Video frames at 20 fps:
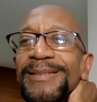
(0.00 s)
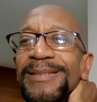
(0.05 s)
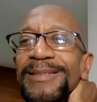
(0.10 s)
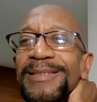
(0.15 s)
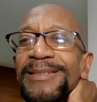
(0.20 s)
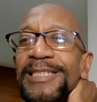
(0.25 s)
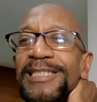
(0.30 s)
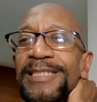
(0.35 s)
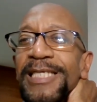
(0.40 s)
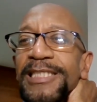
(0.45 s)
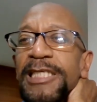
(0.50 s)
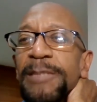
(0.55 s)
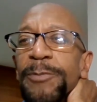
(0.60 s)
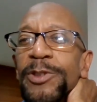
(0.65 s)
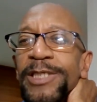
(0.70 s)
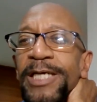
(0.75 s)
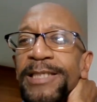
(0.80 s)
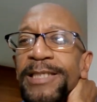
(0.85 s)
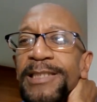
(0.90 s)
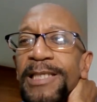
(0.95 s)

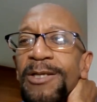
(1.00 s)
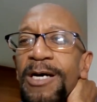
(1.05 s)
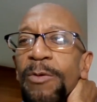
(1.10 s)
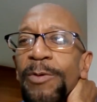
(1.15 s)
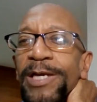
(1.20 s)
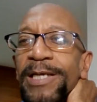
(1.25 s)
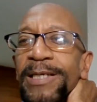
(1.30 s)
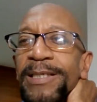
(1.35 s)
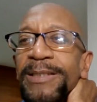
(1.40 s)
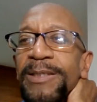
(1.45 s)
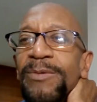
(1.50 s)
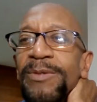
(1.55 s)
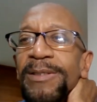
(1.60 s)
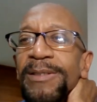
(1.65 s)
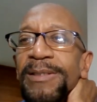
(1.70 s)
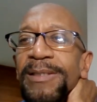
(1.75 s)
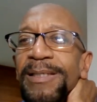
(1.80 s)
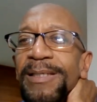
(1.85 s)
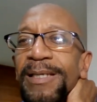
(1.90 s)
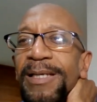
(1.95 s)
60% is a long way to go.